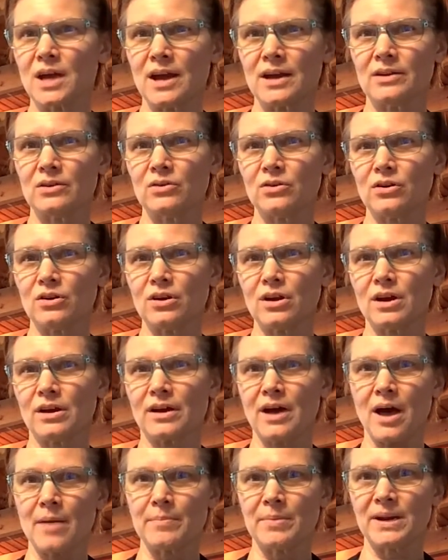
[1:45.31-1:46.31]
under a
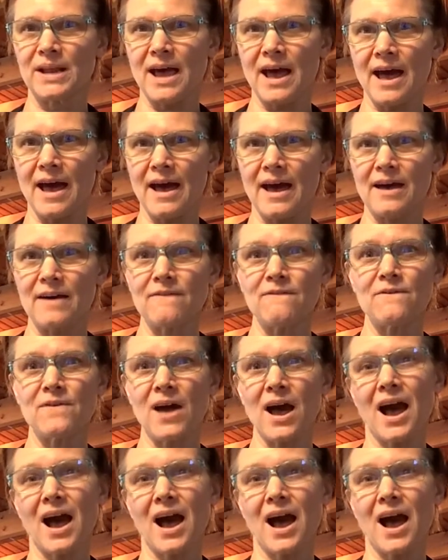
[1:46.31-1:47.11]
cup and a half.